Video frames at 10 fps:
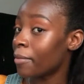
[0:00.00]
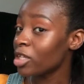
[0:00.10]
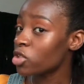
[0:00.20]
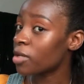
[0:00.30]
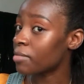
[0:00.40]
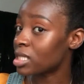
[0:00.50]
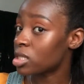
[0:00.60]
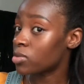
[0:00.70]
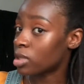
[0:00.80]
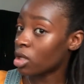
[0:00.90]
make sure it
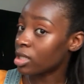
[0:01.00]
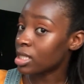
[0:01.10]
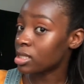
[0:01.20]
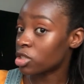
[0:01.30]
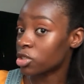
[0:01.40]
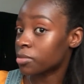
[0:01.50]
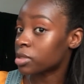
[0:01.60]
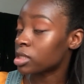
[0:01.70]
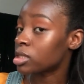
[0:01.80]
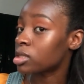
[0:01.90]
mixes with the other section,
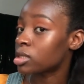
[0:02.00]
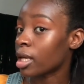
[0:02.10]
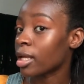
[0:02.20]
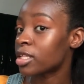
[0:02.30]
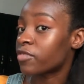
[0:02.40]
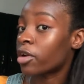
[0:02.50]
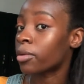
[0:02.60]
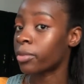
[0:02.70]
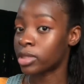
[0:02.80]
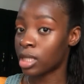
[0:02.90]
please. Like, that's very
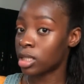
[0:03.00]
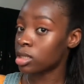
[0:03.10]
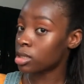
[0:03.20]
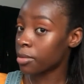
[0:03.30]
important.